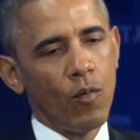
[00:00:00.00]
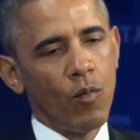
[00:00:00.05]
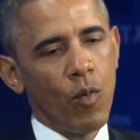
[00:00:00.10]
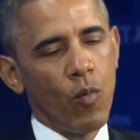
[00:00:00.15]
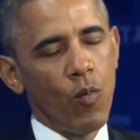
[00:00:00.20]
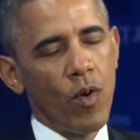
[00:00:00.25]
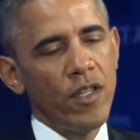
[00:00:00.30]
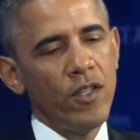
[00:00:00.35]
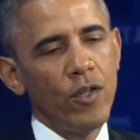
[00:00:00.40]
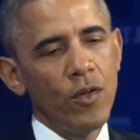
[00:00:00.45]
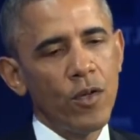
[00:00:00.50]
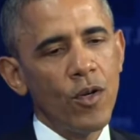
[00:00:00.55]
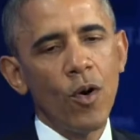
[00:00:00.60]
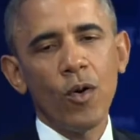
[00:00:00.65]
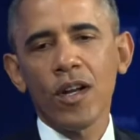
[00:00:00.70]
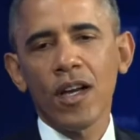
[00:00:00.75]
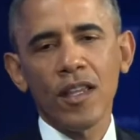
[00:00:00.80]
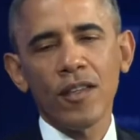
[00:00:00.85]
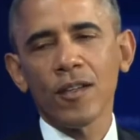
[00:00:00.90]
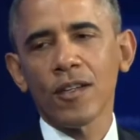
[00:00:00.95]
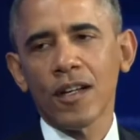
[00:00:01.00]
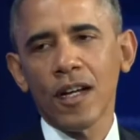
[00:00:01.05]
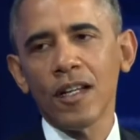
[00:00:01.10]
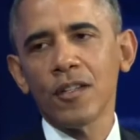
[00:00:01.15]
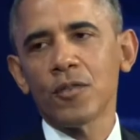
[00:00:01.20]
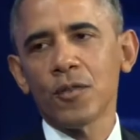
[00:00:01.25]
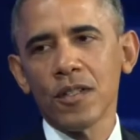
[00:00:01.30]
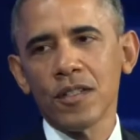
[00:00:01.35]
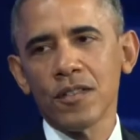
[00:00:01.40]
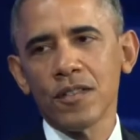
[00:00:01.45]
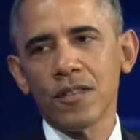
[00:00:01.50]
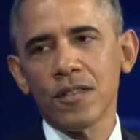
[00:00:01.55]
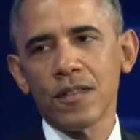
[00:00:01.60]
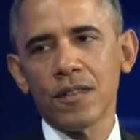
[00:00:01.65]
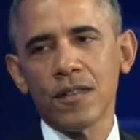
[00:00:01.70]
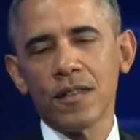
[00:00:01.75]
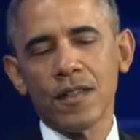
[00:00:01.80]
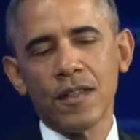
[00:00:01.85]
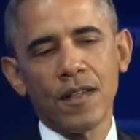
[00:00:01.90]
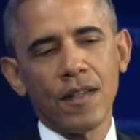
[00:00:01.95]
When you go to other countries,
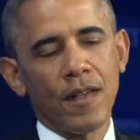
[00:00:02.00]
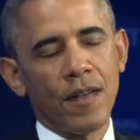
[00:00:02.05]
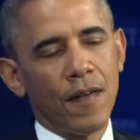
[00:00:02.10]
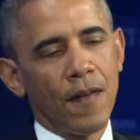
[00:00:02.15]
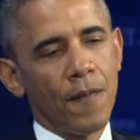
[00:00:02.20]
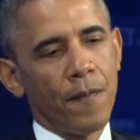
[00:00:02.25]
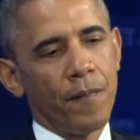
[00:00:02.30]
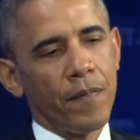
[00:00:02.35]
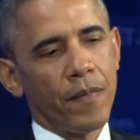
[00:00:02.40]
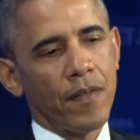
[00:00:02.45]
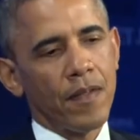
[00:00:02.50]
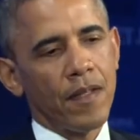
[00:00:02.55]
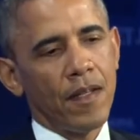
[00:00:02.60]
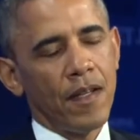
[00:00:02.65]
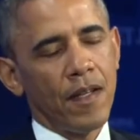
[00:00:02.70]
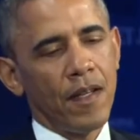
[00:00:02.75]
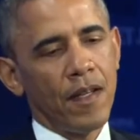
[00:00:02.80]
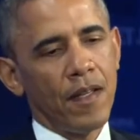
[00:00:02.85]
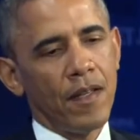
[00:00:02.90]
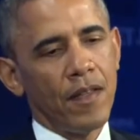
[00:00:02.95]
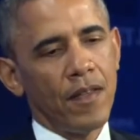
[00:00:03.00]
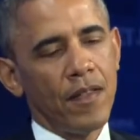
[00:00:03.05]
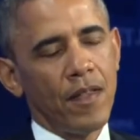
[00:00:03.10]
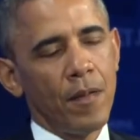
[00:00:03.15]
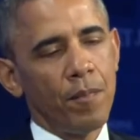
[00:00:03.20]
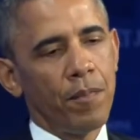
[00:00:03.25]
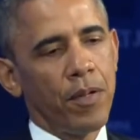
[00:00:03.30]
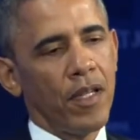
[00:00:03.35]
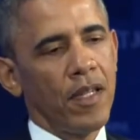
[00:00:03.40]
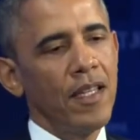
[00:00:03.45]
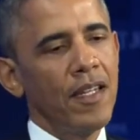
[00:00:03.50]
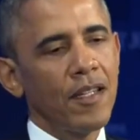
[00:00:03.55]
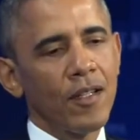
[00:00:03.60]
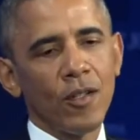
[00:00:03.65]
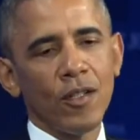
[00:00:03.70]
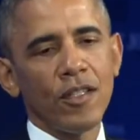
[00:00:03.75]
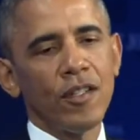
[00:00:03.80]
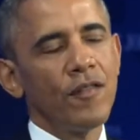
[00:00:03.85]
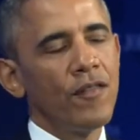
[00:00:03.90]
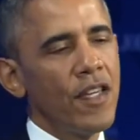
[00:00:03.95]
the
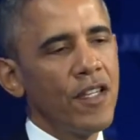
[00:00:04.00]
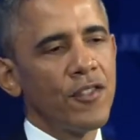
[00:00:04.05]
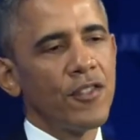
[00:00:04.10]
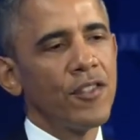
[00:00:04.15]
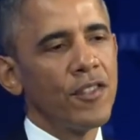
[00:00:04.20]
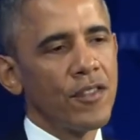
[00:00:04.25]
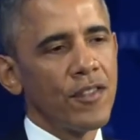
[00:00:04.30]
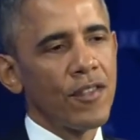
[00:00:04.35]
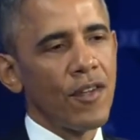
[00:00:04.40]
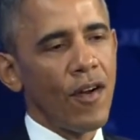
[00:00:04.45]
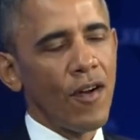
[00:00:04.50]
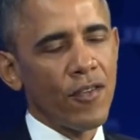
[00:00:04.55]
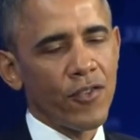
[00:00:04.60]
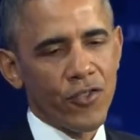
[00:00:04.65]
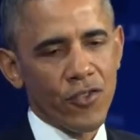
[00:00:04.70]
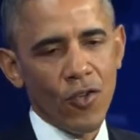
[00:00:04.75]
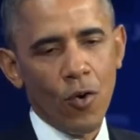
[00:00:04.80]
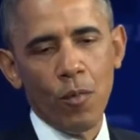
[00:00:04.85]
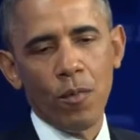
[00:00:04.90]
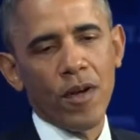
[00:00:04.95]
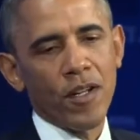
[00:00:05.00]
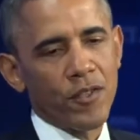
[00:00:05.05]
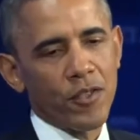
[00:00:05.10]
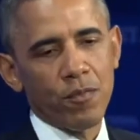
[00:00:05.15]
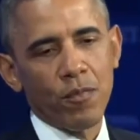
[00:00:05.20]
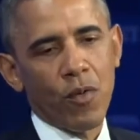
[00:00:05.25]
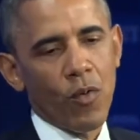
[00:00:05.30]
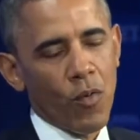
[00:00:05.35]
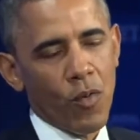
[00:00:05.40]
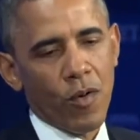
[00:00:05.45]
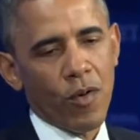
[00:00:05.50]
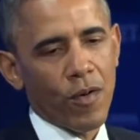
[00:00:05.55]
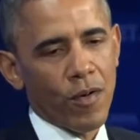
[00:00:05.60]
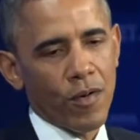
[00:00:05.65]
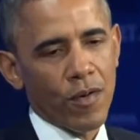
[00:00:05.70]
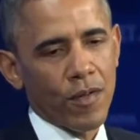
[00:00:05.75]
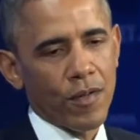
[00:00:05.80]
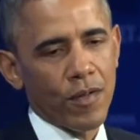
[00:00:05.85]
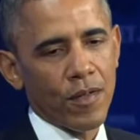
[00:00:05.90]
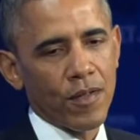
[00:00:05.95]
political divisions are so much
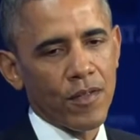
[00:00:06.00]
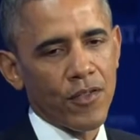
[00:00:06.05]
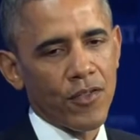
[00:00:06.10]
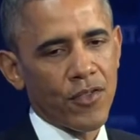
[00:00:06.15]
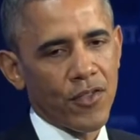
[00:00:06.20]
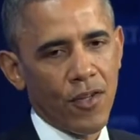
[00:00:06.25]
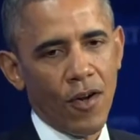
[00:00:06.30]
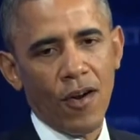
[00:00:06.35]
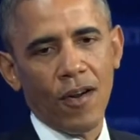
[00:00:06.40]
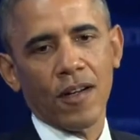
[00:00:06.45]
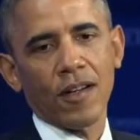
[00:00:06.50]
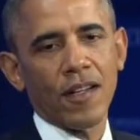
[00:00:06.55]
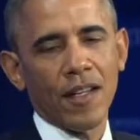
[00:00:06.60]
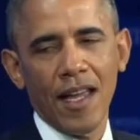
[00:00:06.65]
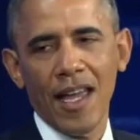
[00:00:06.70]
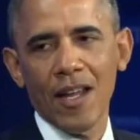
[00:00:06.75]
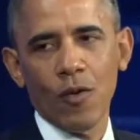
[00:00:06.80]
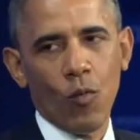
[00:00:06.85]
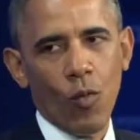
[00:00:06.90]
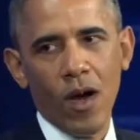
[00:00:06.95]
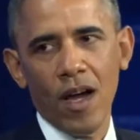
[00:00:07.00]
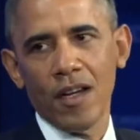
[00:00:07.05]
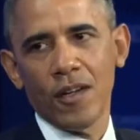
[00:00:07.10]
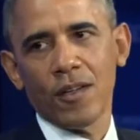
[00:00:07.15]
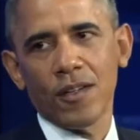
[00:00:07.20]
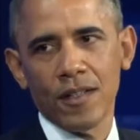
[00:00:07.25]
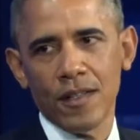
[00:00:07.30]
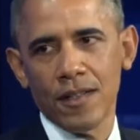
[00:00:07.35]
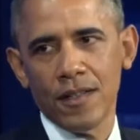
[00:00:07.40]
more stark and wider.